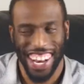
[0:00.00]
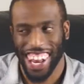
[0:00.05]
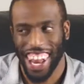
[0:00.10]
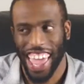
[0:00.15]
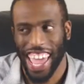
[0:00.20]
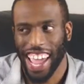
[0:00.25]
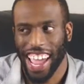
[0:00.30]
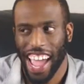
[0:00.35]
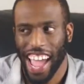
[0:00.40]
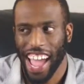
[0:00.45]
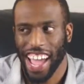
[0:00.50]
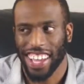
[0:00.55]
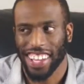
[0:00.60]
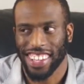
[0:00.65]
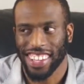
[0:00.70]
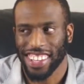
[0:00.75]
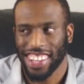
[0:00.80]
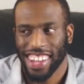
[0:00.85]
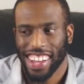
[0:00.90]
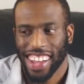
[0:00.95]
Like, I
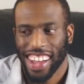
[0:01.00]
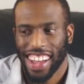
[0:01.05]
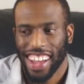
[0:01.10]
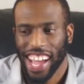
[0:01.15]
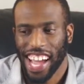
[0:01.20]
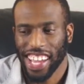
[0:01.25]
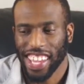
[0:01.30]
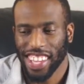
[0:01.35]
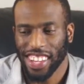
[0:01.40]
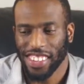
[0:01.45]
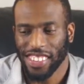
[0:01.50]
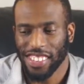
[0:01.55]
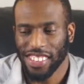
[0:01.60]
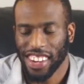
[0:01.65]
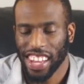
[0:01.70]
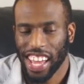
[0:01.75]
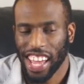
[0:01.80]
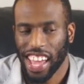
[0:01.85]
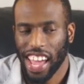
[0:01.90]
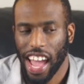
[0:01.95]
kid you
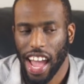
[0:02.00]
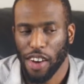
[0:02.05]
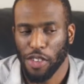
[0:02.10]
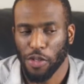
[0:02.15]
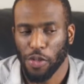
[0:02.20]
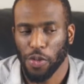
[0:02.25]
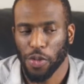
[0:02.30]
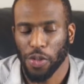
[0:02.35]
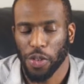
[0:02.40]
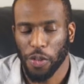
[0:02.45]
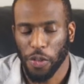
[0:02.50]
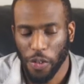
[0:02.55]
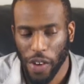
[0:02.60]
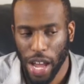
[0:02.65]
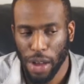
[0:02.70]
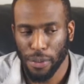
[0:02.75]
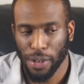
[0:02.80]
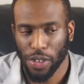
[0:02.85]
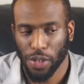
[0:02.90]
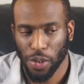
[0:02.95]
not, the
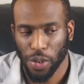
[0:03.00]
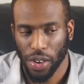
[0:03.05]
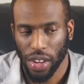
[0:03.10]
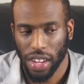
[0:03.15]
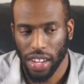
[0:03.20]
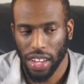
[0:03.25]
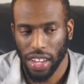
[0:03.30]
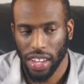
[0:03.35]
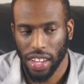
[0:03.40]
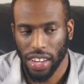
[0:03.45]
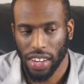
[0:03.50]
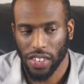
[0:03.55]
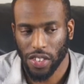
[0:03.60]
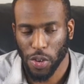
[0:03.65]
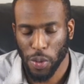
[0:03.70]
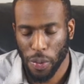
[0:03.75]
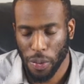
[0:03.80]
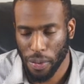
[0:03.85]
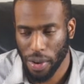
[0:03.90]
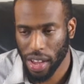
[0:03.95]
fight between
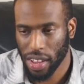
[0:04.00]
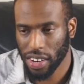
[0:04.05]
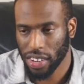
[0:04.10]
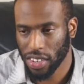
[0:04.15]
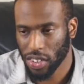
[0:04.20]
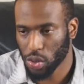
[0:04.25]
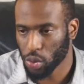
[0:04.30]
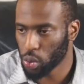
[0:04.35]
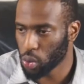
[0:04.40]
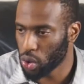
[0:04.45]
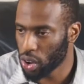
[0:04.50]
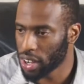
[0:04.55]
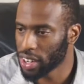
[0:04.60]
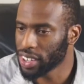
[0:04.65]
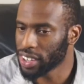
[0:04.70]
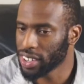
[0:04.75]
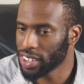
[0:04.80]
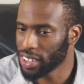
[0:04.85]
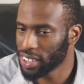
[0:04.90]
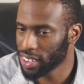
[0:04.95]
Superman and this
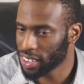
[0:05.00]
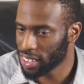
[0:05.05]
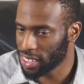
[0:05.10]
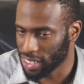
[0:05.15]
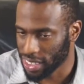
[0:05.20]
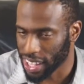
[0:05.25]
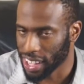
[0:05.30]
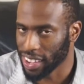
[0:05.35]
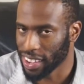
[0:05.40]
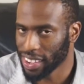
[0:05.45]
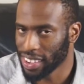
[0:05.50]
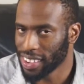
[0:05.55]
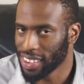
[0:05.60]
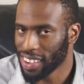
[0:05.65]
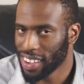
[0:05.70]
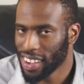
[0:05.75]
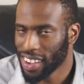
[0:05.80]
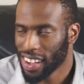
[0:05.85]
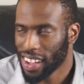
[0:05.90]
one thing,